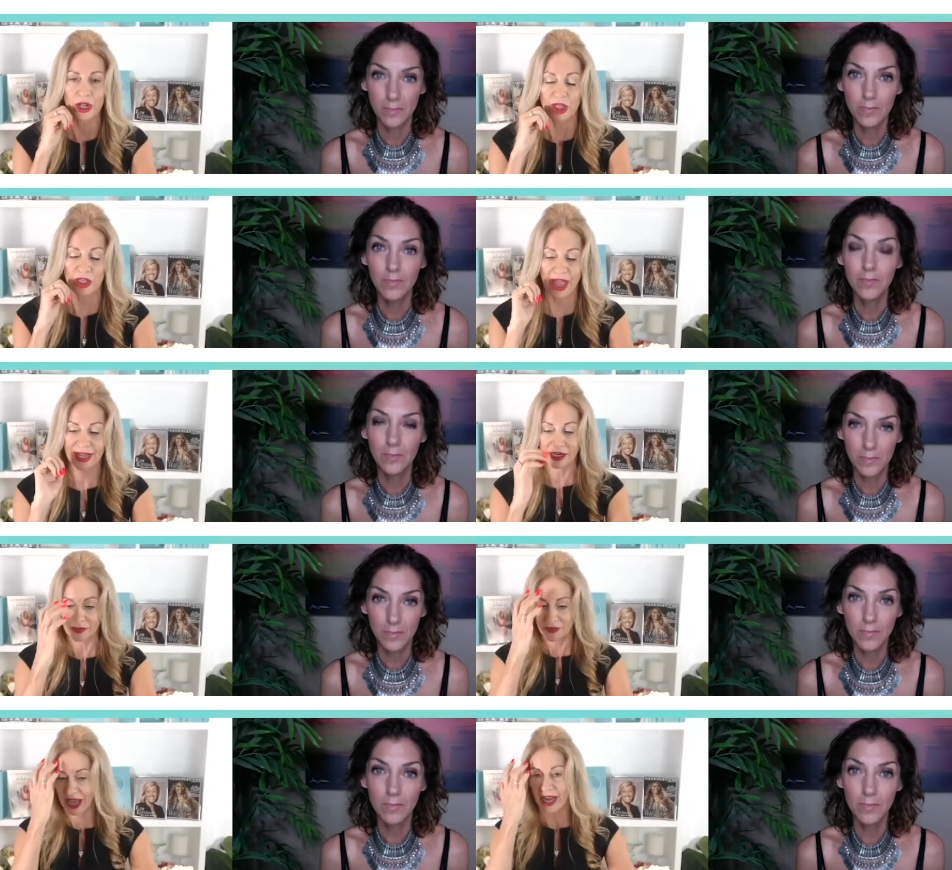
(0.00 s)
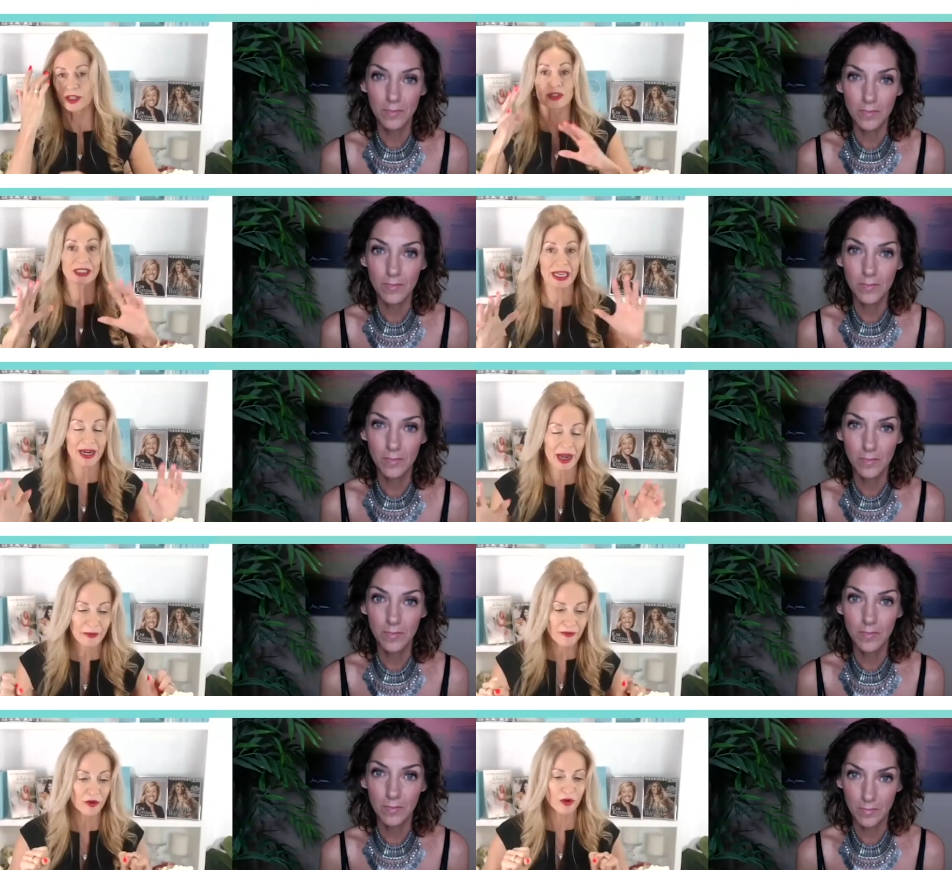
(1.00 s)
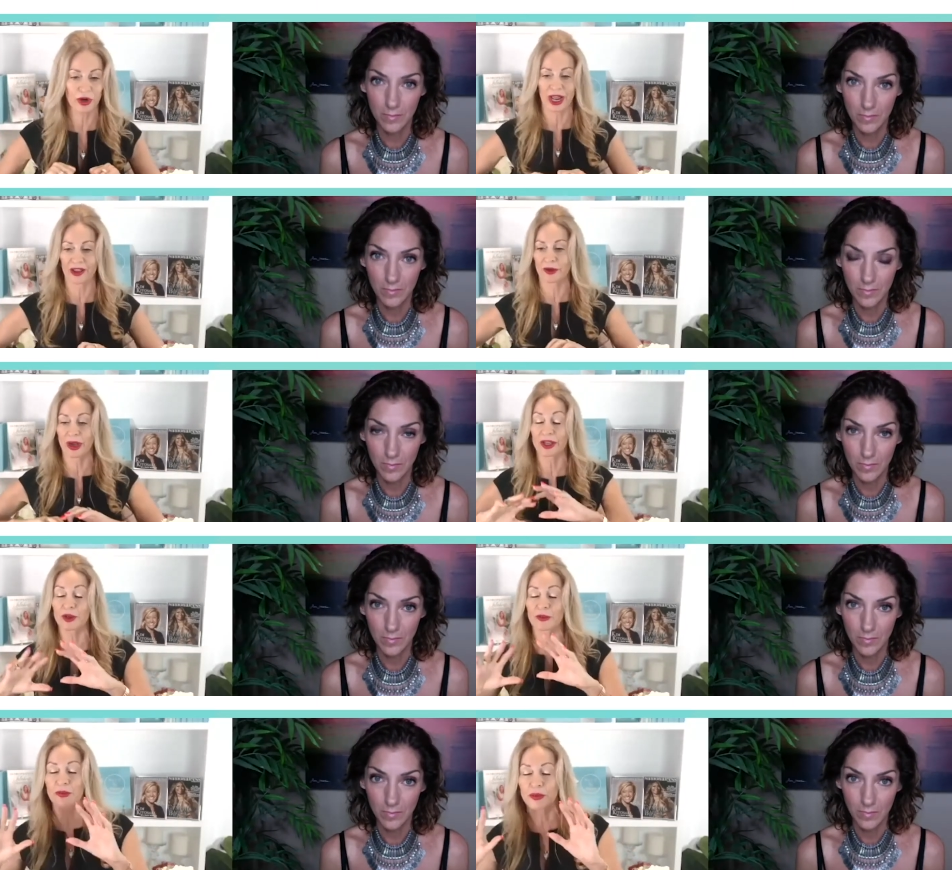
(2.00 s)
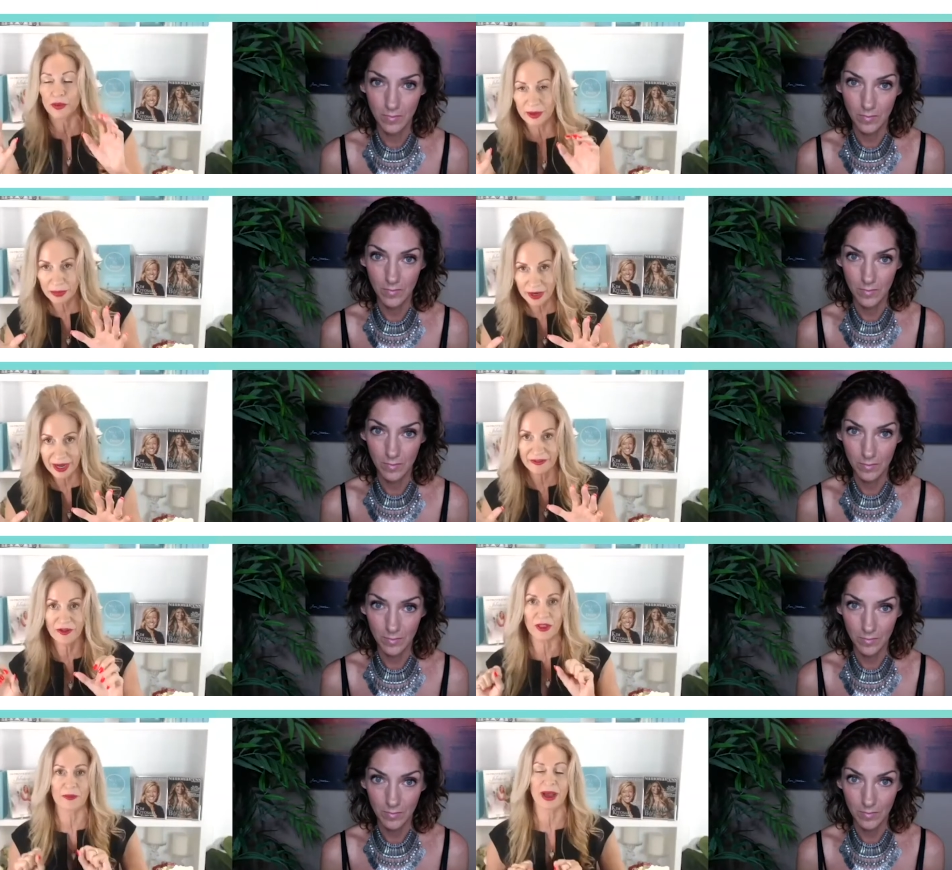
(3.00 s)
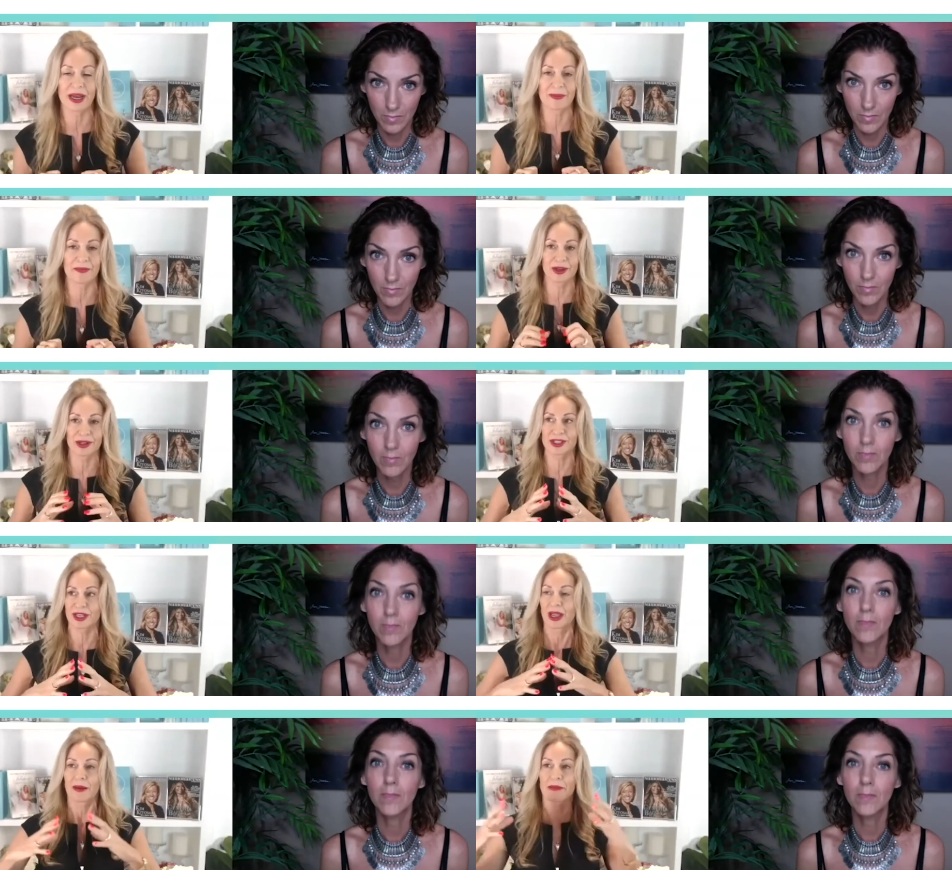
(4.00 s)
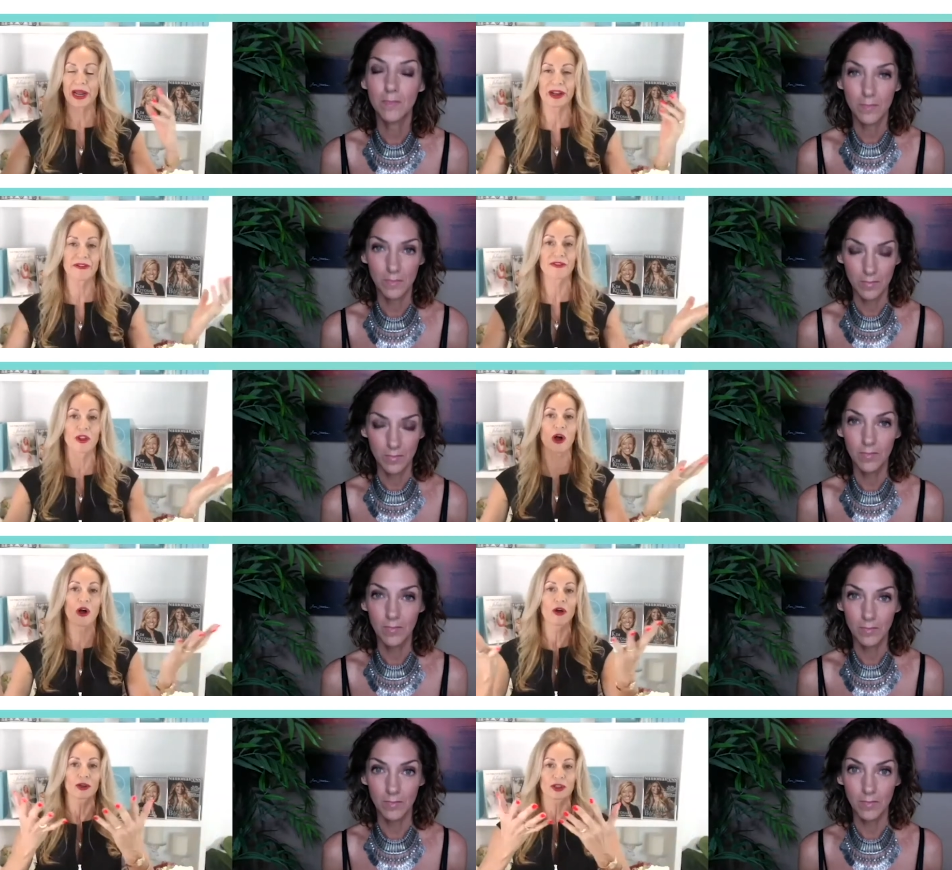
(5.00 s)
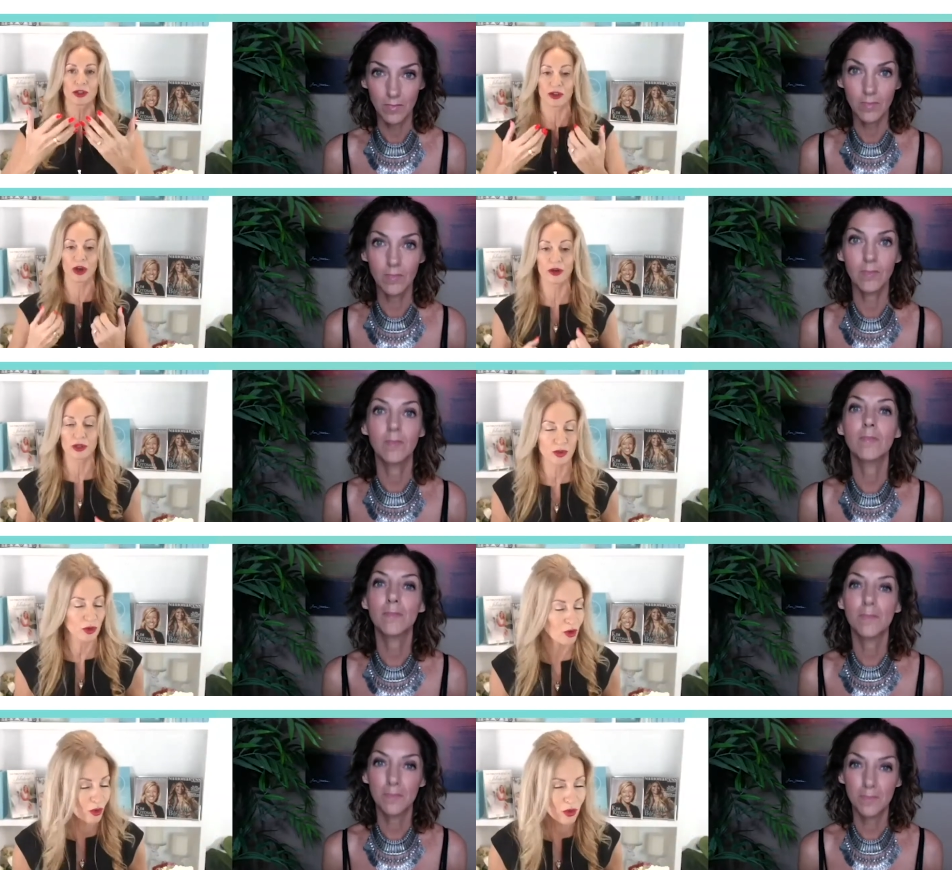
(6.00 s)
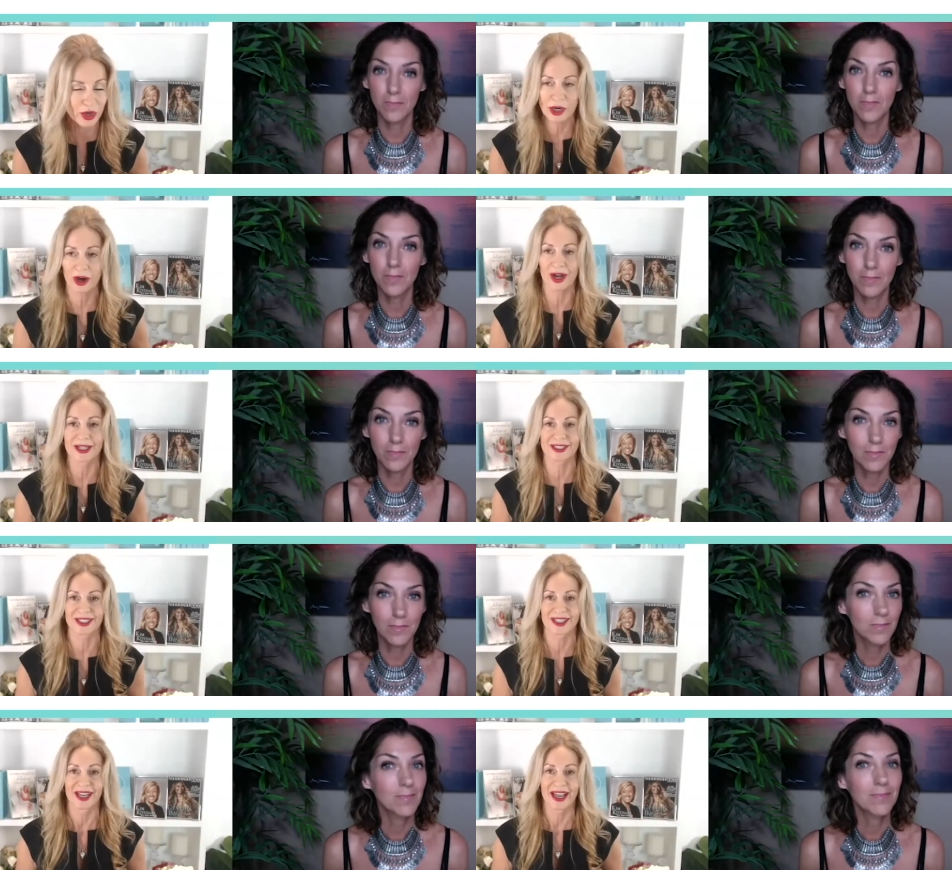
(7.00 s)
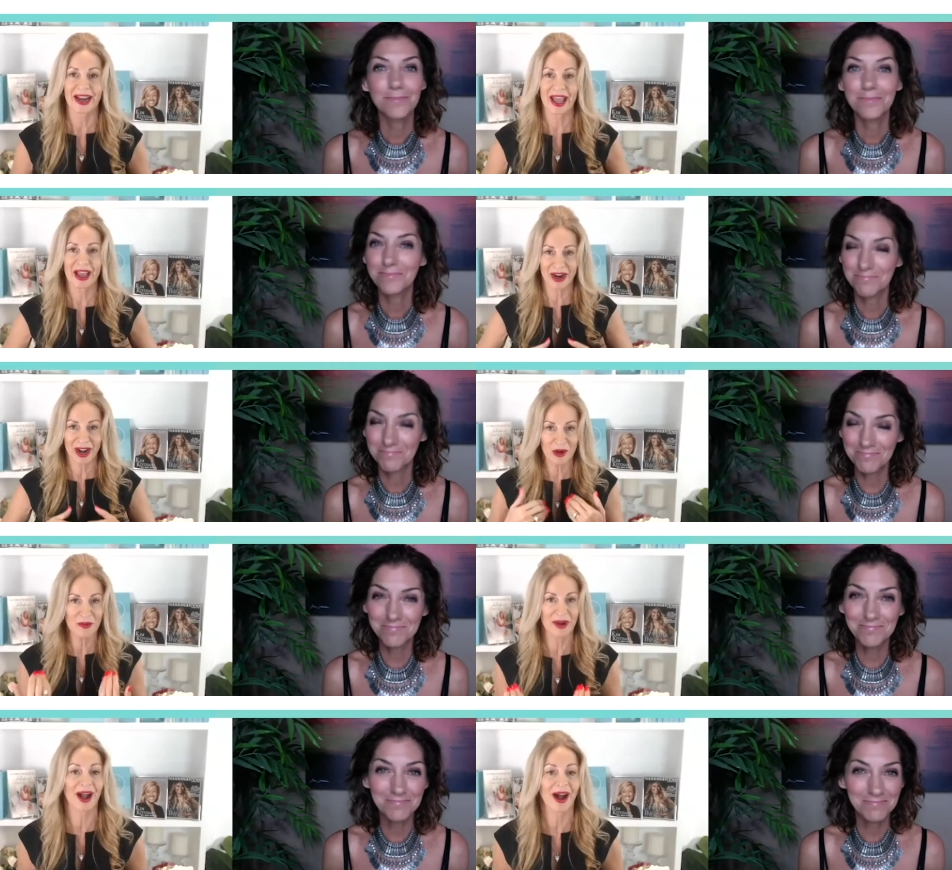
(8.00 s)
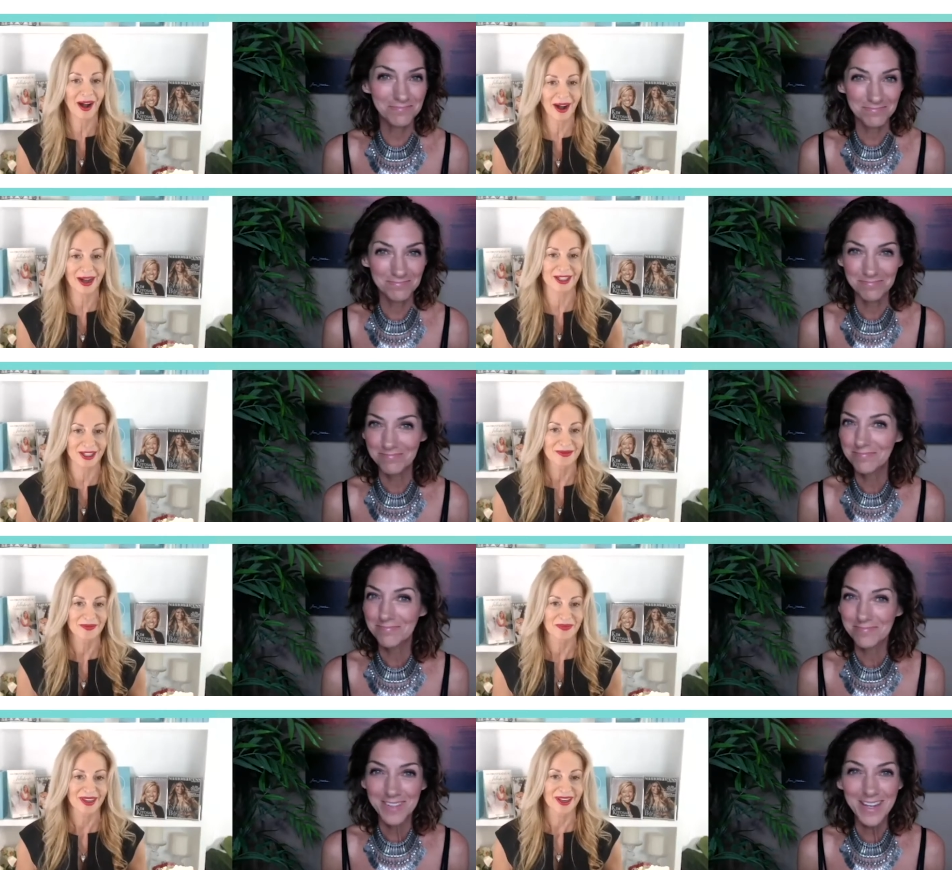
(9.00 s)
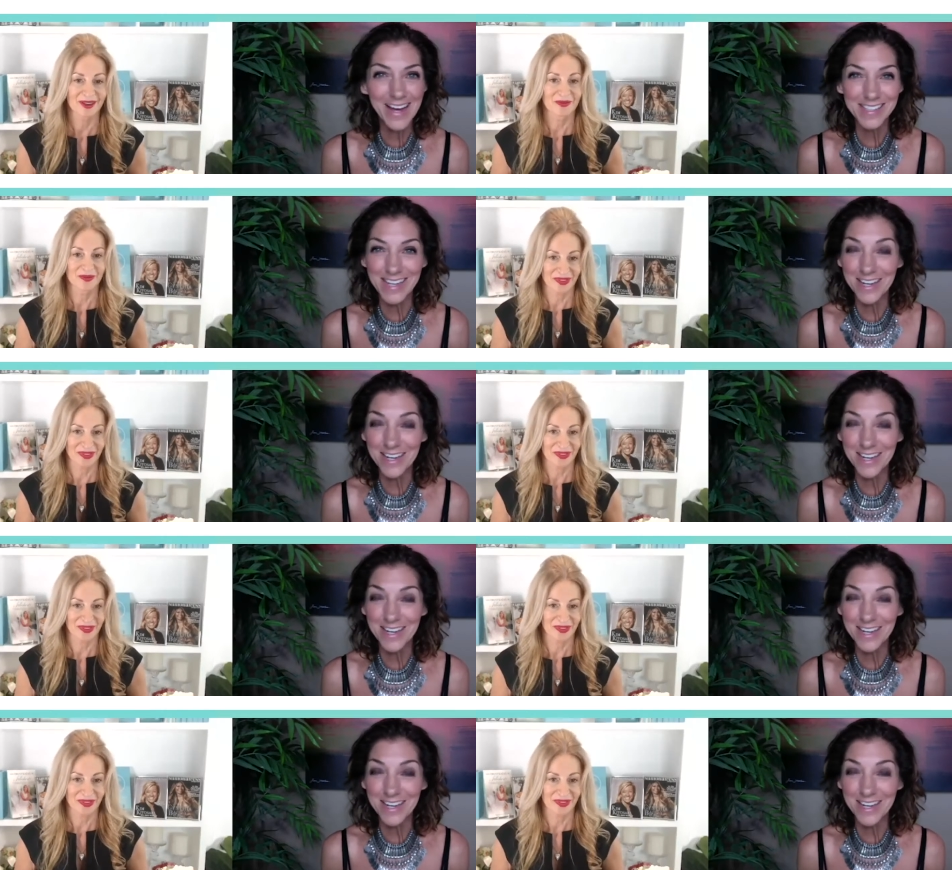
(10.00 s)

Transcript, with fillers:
Speaker 1: that are you set up for it? Are you prepared for the money? Because money flows to those who are organized and have an open heart.
Speaker 2: Yes, and